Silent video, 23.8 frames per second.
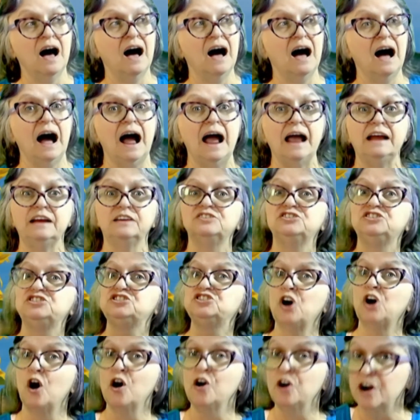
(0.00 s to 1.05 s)
I
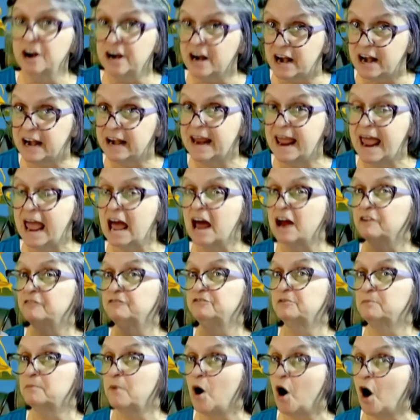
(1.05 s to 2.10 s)
started it again
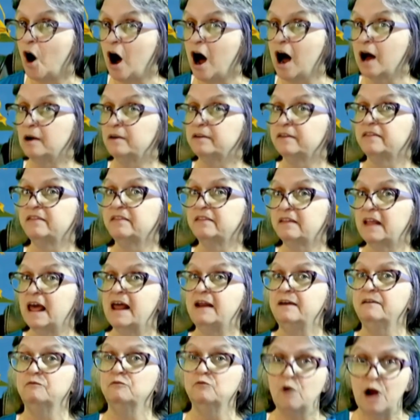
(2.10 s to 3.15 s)
from hot
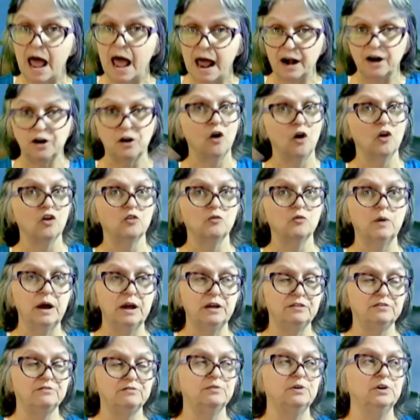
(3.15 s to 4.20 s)
and ran it all the
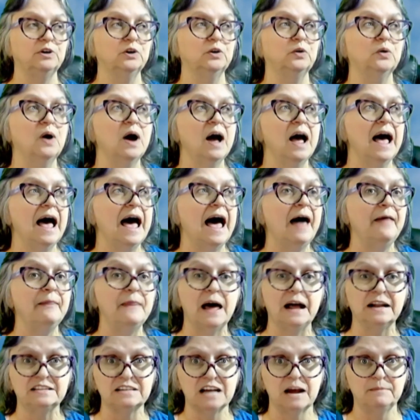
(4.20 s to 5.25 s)
way through. And
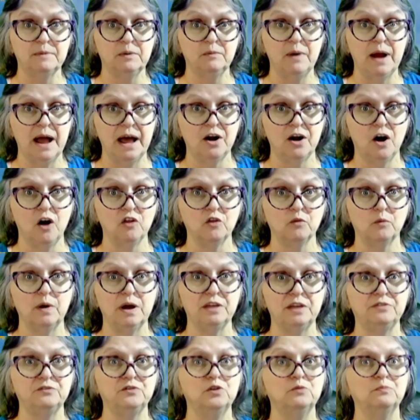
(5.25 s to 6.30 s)
that time it ran all the
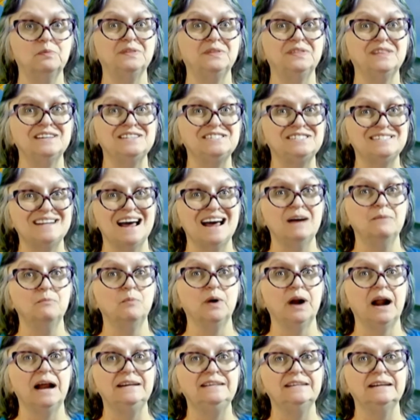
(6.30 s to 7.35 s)
way through. But this time
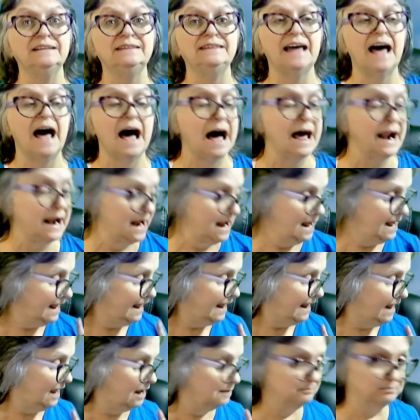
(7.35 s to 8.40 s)
when I did that,
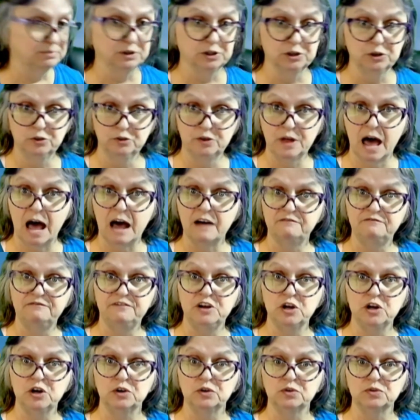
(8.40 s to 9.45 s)
it blew that
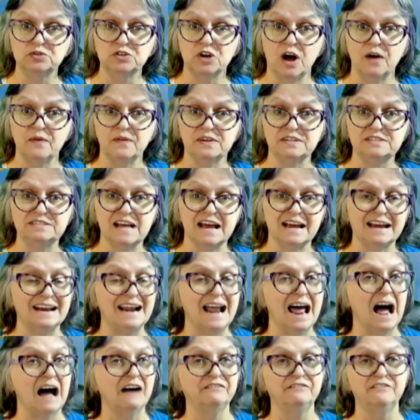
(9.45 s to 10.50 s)
fuse on the second
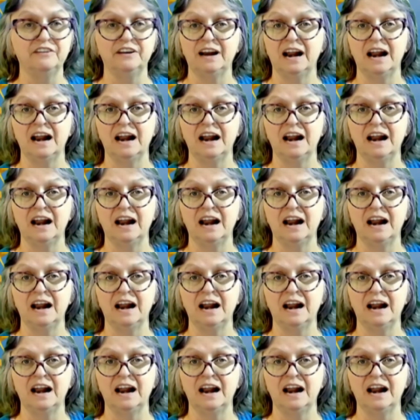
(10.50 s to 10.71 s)
half of it.